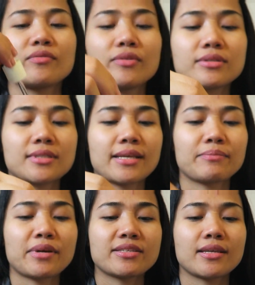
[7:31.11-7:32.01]
It feels
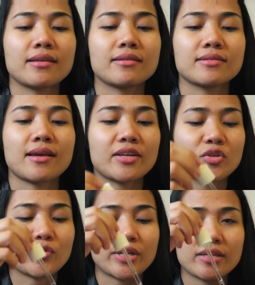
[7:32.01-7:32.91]
like my skin is
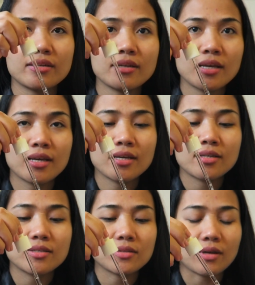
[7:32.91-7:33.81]
hydrated.
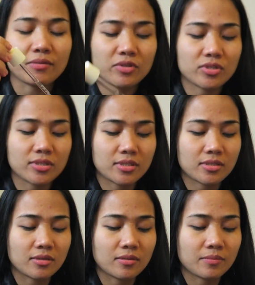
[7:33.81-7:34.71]
So I would
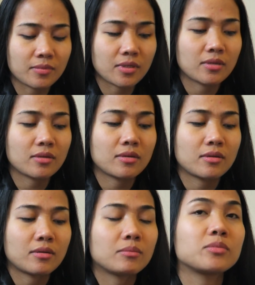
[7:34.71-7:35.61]
just
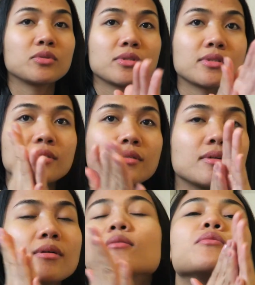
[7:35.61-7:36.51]
put
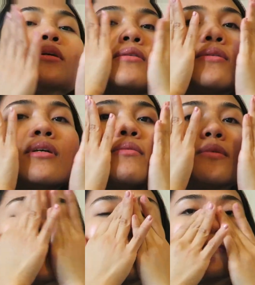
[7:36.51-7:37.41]
one drop
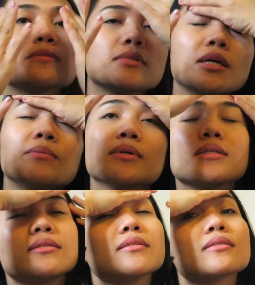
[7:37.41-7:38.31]
or two drop
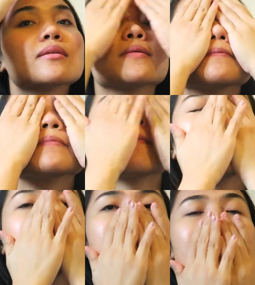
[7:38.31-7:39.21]
and just
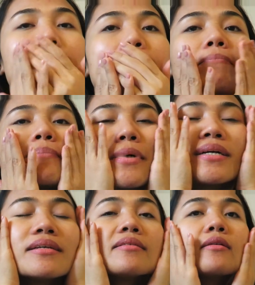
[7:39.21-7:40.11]

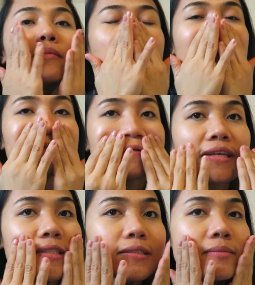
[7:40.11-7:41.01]
put it on my
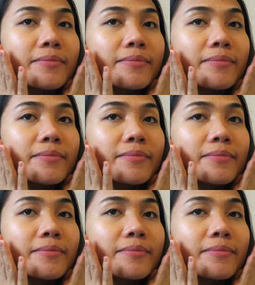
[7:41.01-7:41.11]
face.